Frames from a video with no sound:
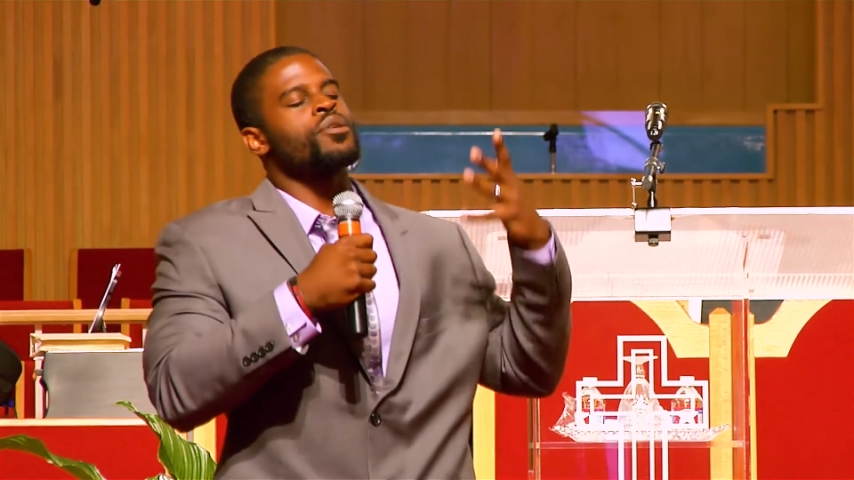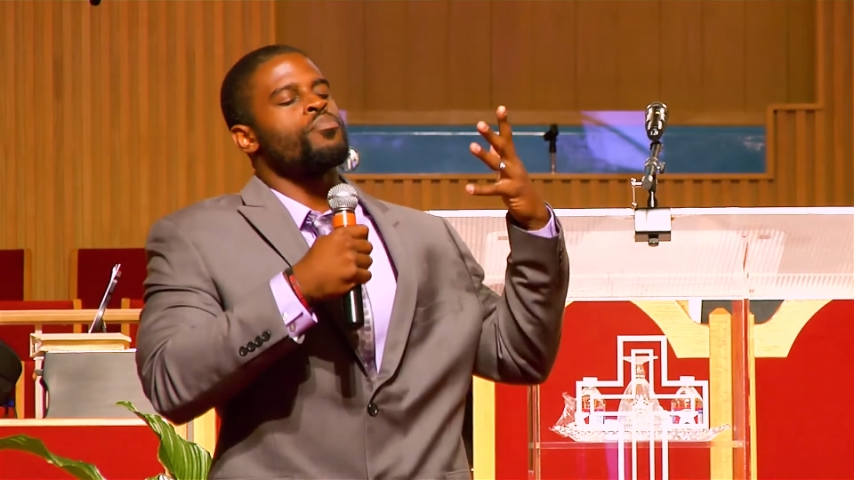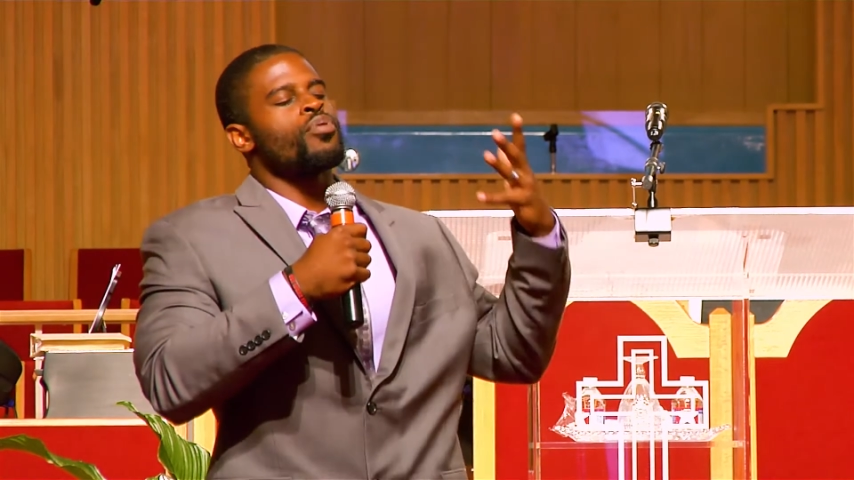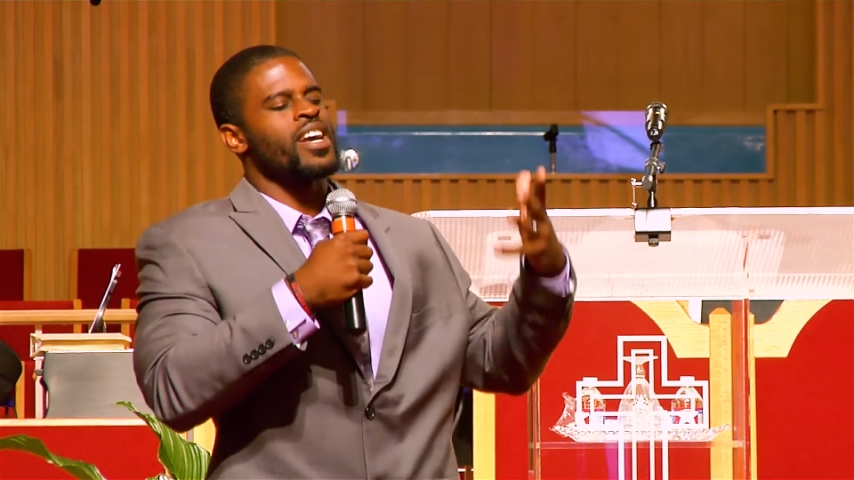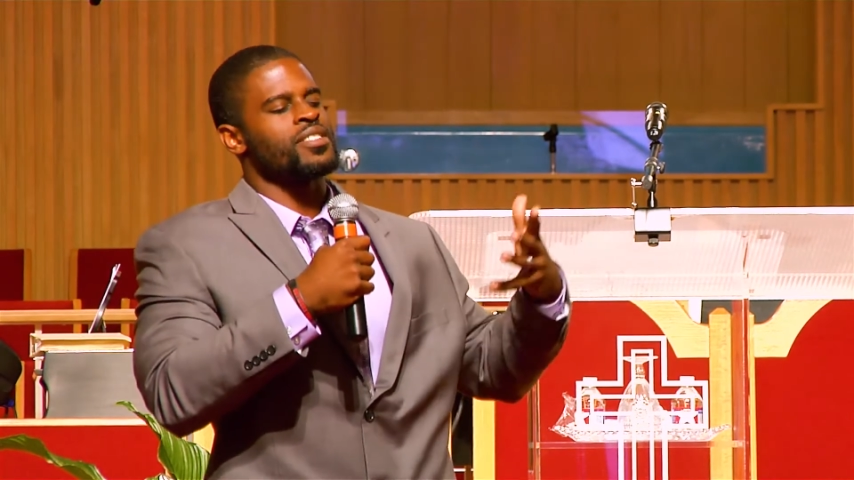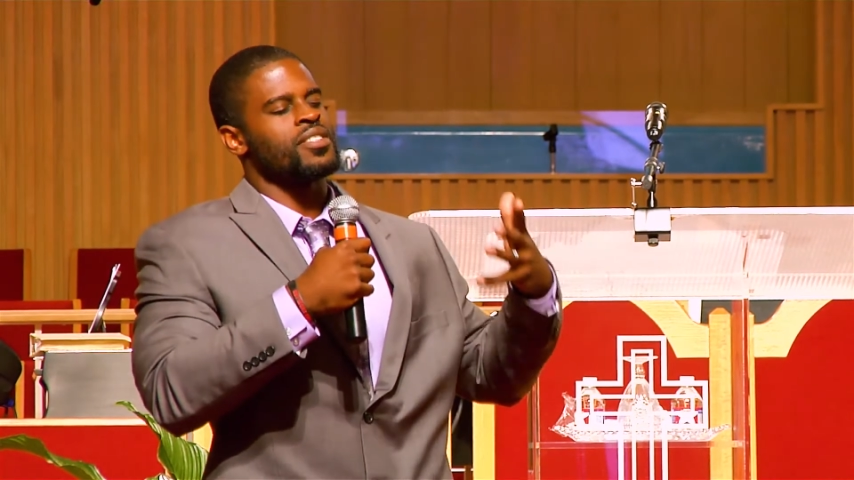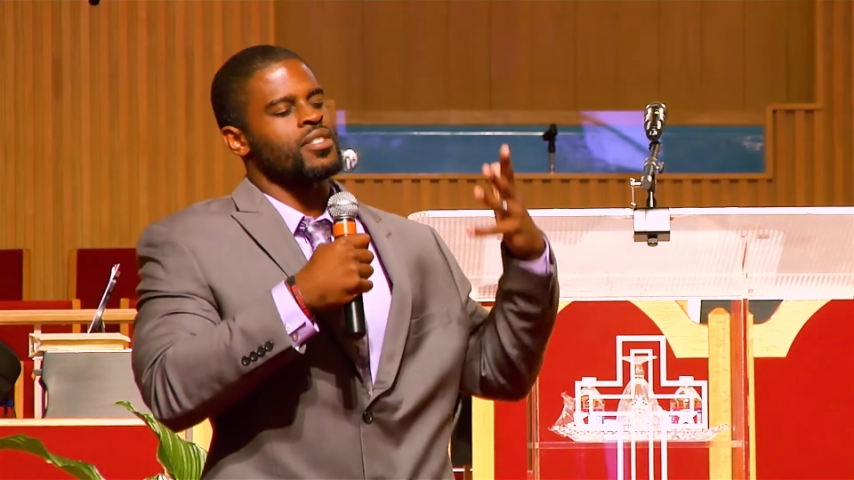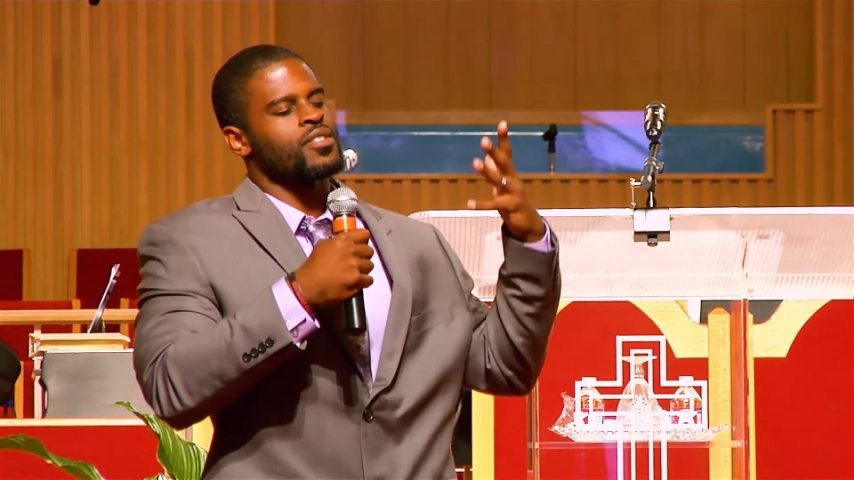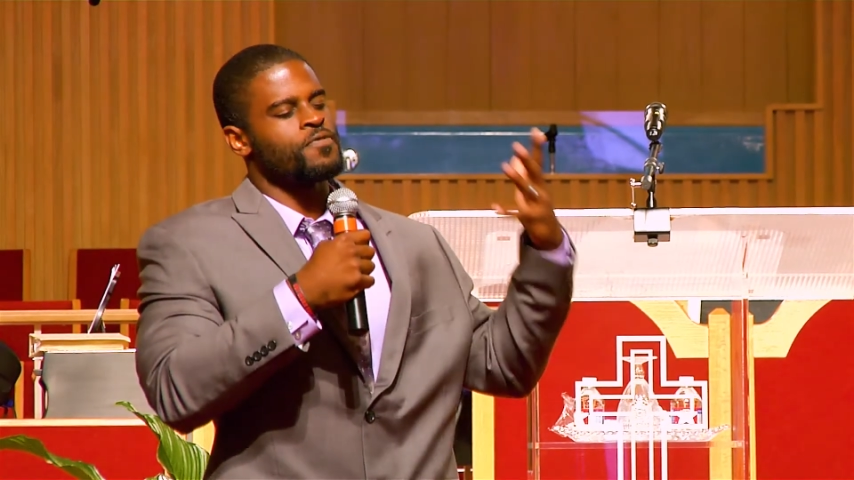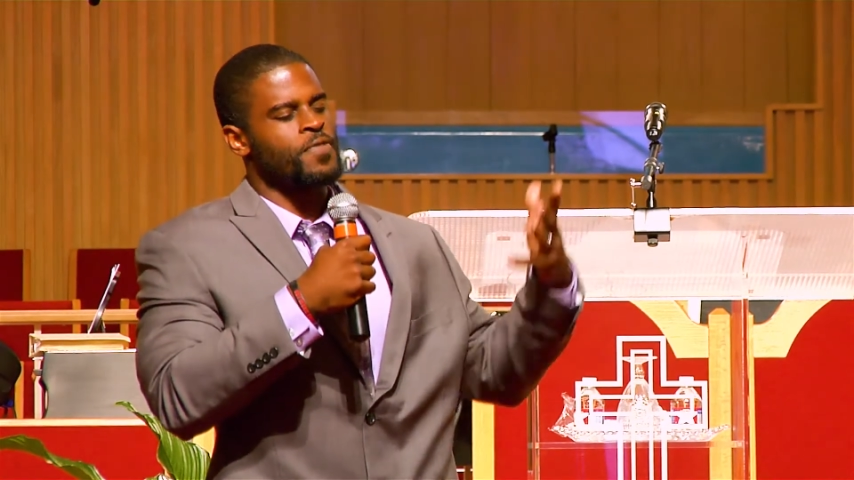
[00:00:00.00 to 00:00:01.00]

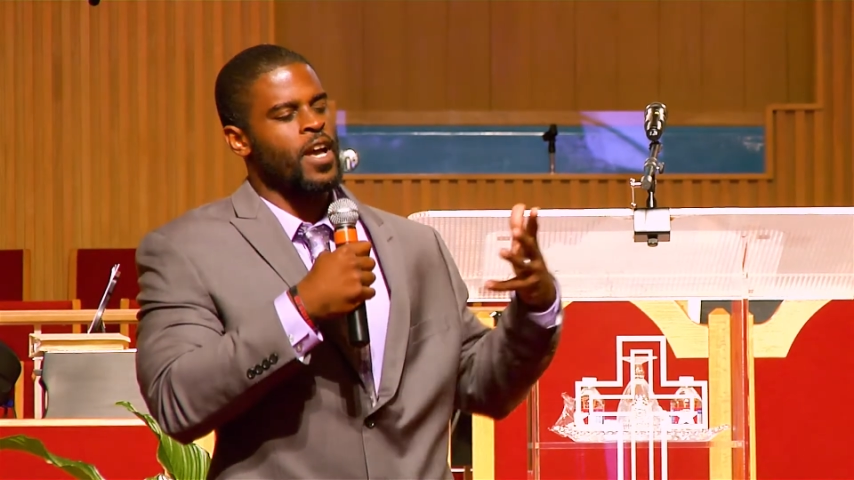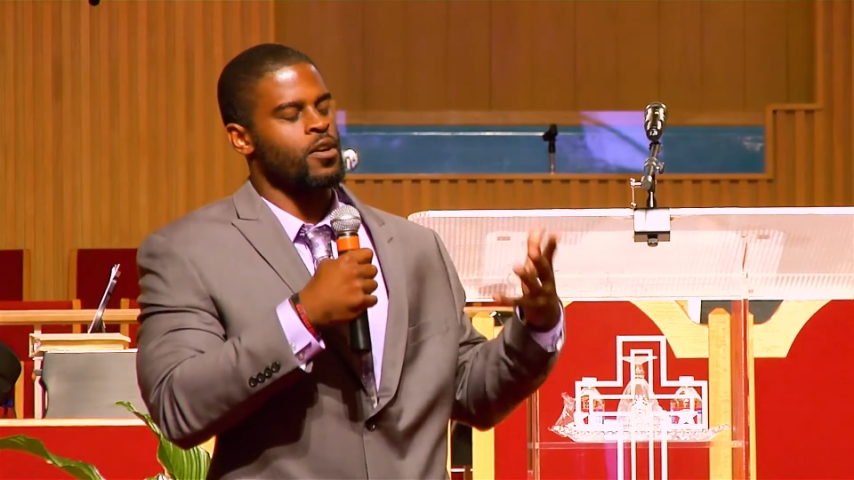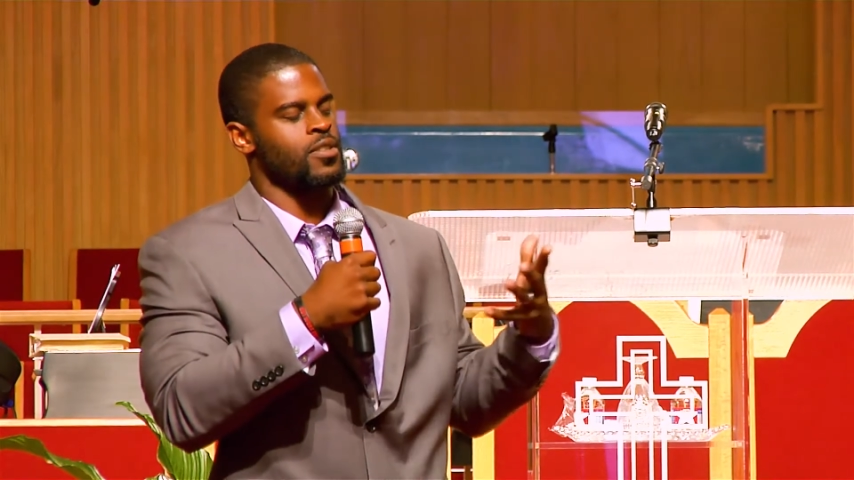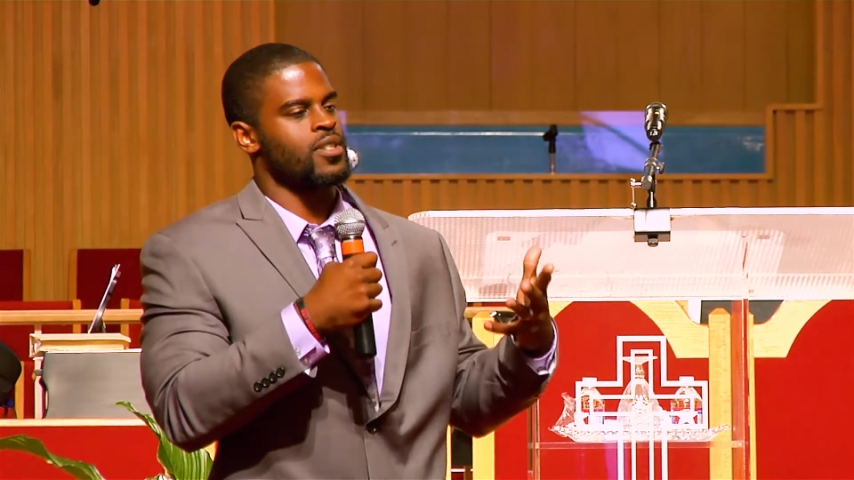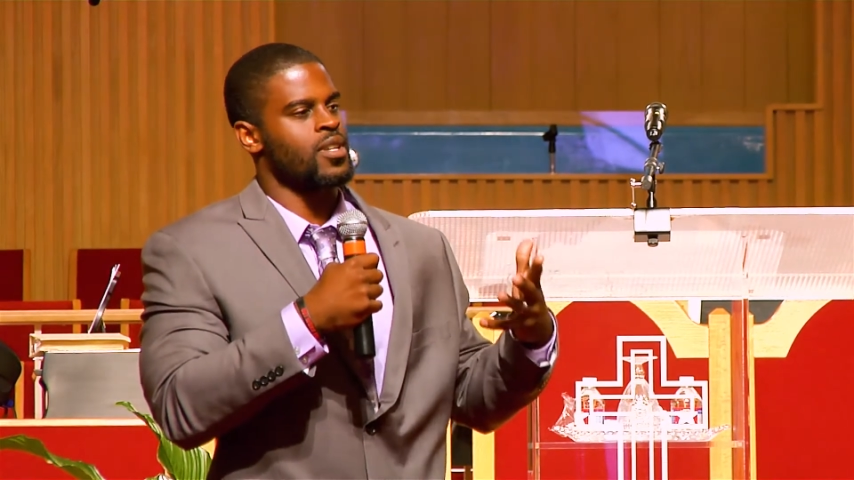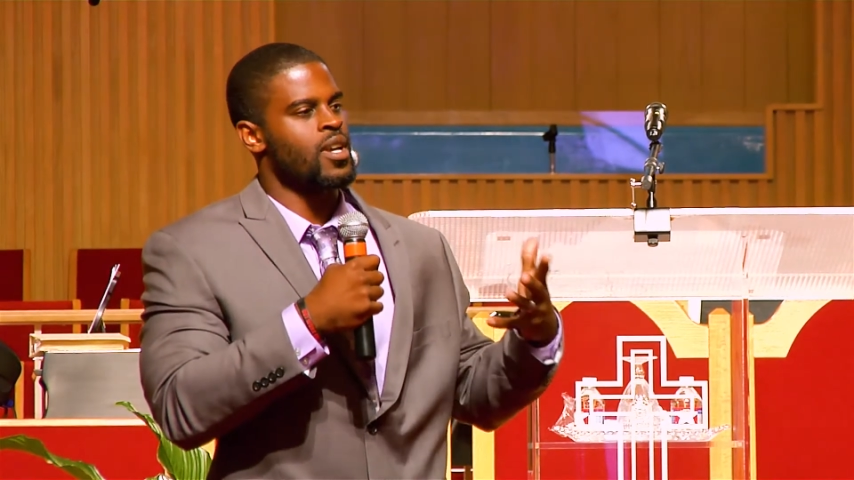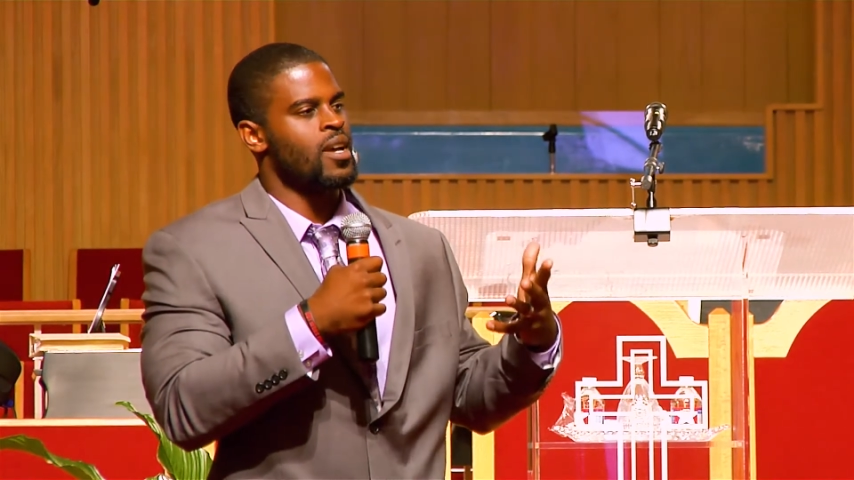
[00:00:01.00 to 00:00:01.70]
presence felt